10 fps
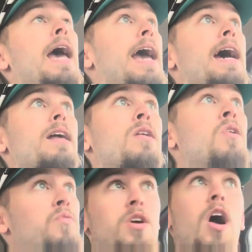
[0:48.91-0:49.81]

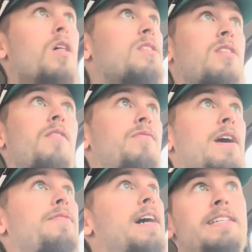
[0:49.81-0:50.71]
And regardless of
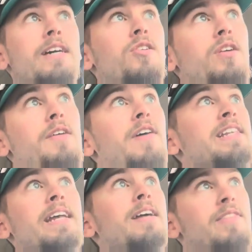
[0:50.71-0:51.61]
if I did or if I
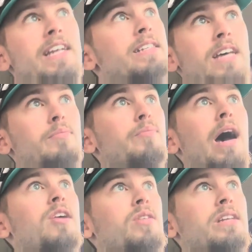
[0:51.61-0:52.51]
didn't, if they didn't take me
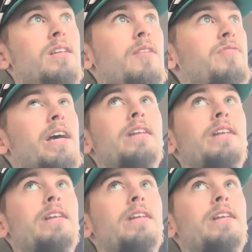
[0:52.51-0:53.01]
back or they, if they,